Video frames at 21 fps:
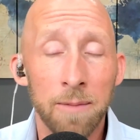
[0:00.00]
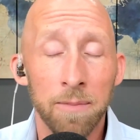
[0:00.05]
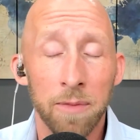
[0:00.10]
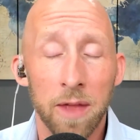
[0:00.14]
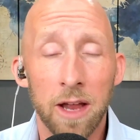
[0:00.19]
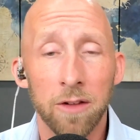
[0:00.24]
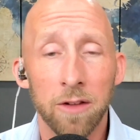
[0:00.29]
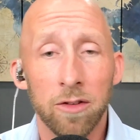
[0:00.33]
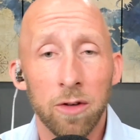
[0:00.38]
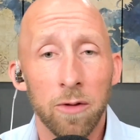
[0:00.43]

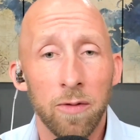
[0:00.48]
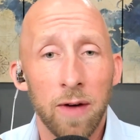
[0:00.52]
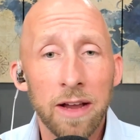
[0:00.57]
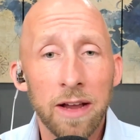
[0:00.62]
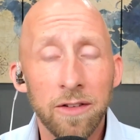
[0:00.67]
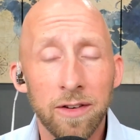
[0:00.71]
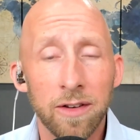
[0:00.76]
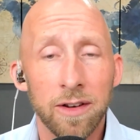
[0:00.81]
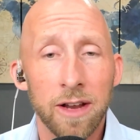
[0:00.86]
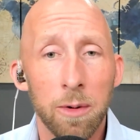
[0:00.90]
And so if I
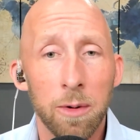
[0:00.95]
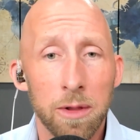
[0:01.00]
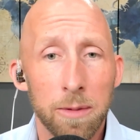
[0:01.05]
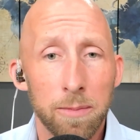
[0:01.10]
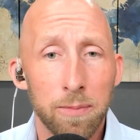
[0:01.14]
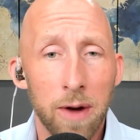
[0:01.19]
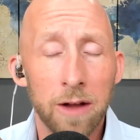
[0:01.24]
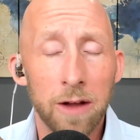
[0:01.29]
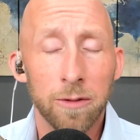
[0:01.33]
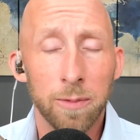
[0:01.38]
sit down with a
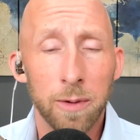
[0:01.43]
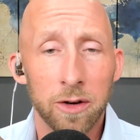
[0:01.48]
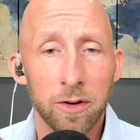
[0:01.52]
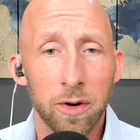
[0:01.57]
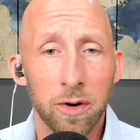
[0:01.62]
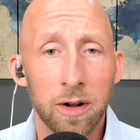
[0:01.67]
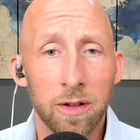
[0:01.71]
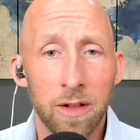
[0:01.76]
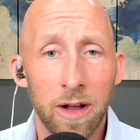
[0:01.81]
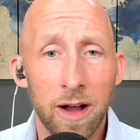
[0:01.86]
prospect or a
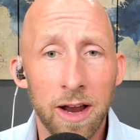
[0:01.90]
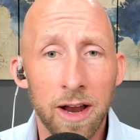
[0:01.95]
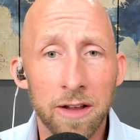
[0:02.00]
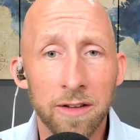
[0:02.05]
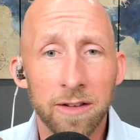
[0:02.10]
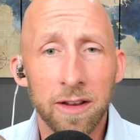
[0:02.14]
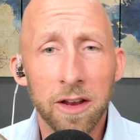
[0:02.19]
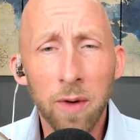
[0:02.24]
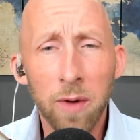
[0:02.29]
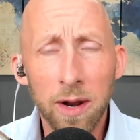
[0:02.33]
client and
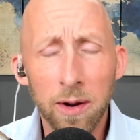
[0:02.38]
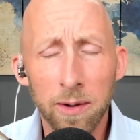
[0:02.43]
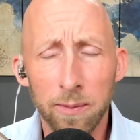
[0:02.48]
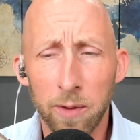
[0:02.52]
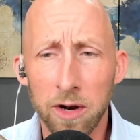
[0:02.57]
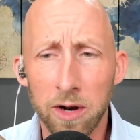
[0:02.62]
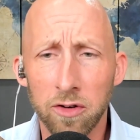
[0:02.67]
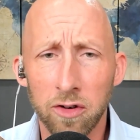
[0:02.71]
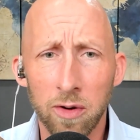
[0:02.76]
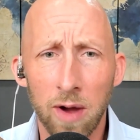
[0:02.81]
say, you know what I
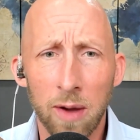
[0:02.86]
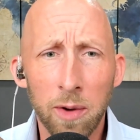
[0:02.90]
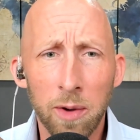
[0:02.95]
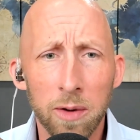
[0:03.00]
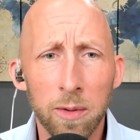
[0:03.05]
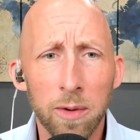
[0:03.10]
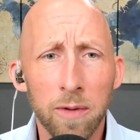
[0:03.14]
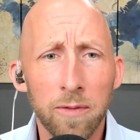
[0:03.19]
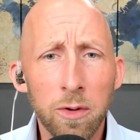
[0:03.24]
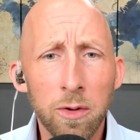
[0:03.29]
want to do? I want to
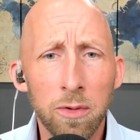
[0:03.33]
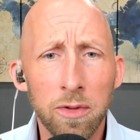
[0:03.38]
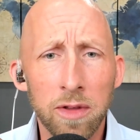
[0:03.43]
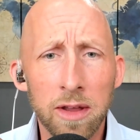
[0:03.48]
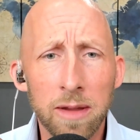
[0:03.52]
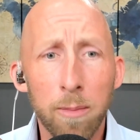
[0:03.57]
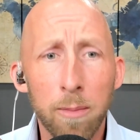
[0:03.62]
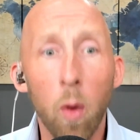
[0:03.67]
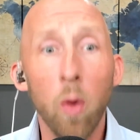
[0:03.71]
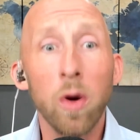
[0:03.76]
review the
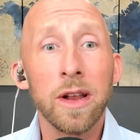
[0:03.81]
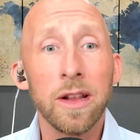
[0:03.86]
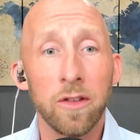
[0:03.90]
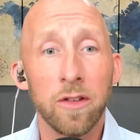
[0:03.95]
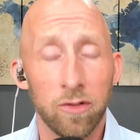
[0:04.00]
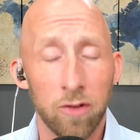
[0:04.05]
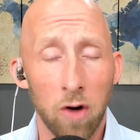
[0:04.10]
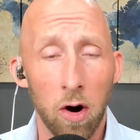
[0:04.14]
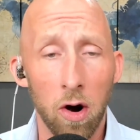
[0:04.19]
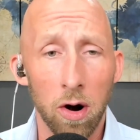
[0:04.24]

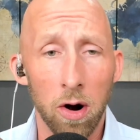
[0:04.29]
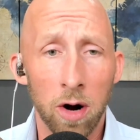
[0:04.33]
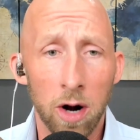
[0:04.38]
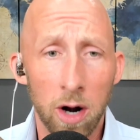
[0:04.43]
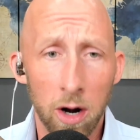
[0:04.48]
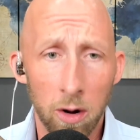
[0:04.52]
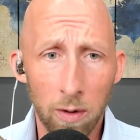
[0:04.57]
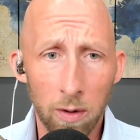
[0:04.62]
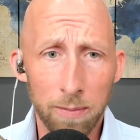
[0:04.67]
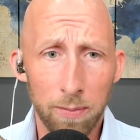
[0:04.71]
Morningstar
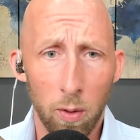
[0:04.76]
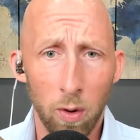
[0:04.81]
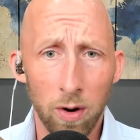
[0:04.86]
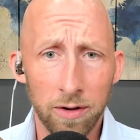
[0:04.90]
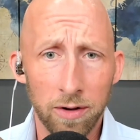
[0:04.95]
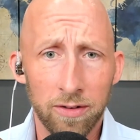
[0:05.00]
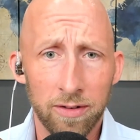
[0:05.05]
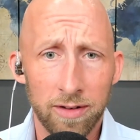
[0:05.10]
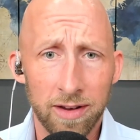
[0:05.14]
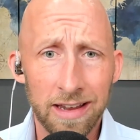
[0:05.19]

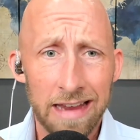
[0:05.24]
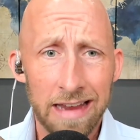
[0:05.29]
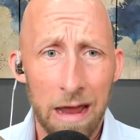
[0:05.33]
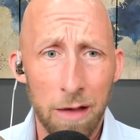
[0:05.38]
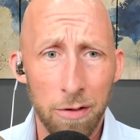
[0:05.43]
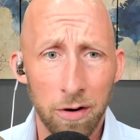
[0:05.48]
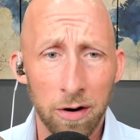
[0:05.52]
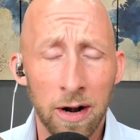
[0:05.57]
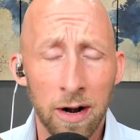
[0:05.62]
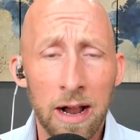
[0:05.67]
reports
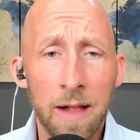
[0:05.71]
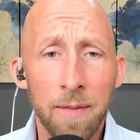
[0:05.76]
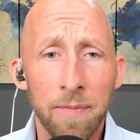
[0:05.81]
together.